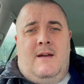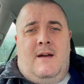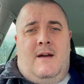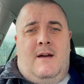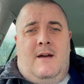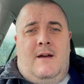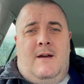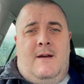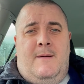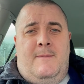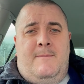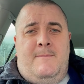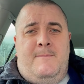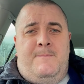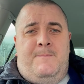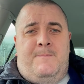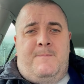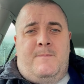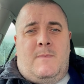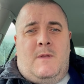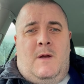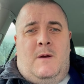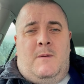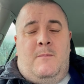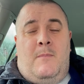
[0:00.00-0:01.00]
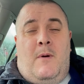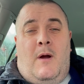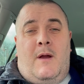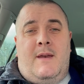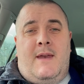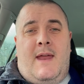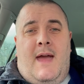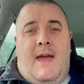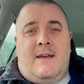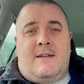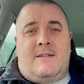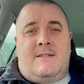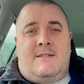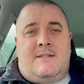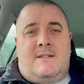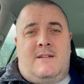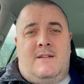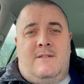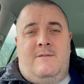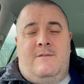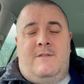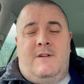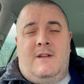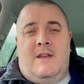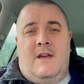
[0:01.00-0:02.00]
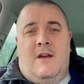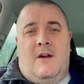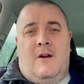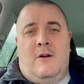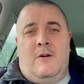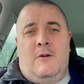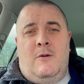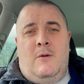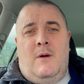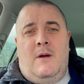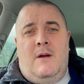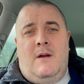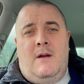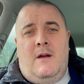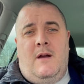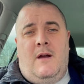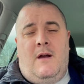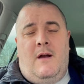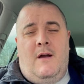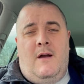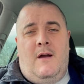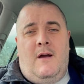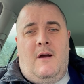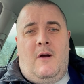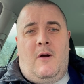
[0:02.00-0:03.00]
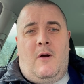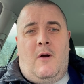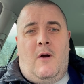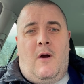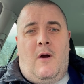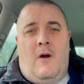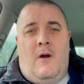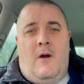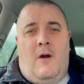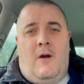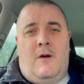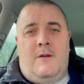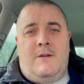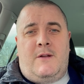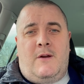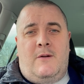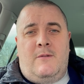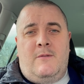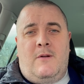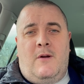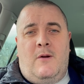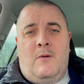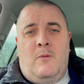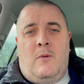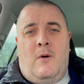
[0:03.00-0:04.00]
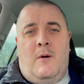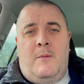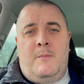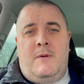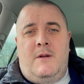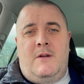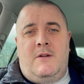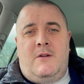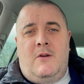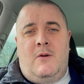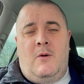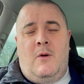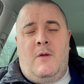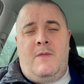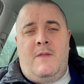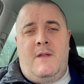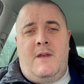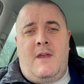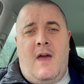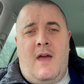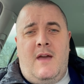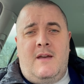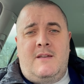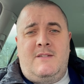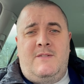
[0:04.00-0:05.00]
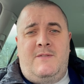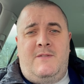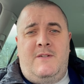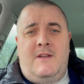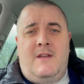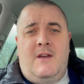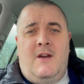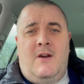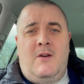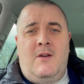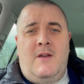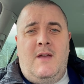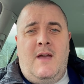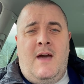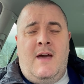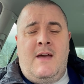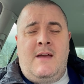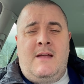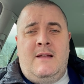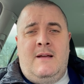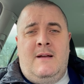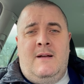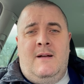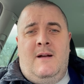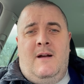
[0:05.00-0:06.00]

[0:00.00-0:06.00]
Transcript: Um, my next video, uh, I, I, don't know what I'm going to do on the next video yet.